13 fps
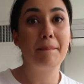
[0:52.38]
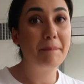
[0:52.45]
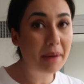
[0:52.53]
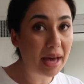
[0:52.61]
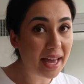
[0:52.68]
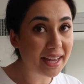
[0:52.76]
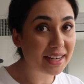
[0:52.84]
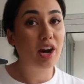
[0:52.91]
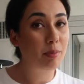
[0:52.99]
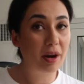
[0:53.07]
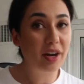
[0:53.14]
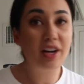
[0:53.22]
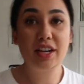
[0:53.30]
But our
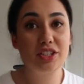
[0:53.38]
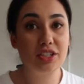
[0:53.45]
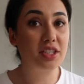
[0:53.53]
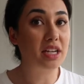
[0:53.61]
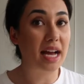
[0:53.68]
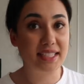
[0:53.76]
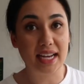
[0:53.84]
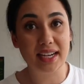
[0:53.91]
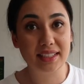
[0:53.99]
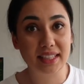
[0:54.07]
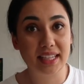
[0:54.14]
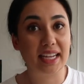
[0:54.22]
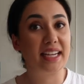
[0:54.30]
bar cart's just not done.
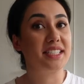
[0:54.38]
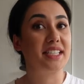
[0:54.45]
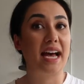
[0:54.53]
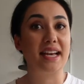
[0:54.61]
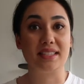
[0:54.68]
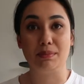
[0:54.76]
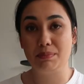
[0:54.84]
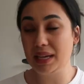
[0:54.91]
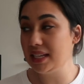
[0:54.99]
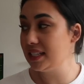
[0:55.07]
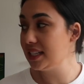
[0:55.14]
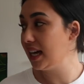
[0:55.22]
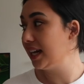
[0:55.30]
Like, it just hasn't
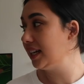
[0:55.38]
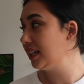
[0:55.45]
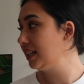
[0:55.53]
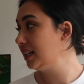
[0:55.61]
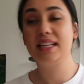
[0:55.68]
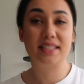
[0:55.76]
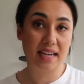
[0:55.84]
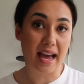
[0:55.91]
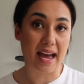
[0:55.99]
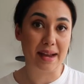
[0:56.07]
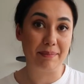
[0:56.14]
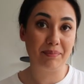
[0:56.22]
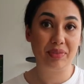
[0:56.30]
been done. It's
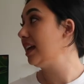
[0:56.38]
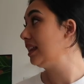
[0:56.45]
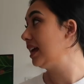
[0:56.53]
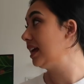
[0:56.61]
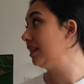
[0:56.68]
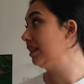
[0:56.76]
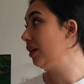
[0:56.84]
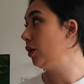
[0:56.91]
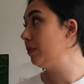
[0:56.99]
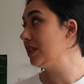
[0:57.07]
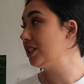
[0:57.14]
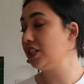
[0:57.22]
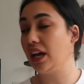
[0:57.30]
time. And then the
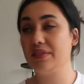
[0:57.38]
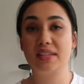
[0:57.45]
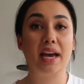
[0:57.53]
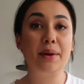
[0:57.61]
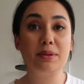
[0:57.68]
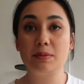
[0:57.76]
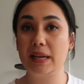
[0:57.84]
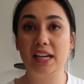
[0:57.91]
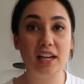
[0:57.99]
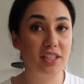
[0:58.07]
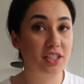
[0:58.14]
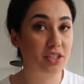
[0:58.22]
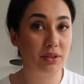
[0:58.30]
open shelves, I was planning
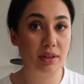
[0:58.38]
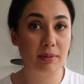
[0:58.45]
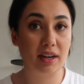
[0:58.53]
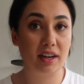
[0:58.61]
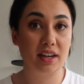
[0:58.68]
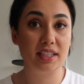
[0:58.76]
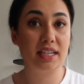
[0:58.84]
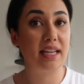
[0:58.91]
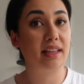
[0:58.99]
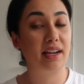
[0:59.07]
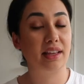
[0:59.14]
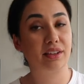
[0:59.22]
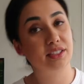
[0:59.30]
on just doing the bar cart today, and
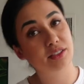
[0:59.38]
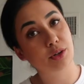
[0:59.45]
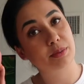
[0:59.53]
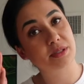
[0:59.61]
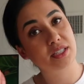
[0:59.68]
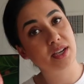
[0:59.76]
then I looked at the open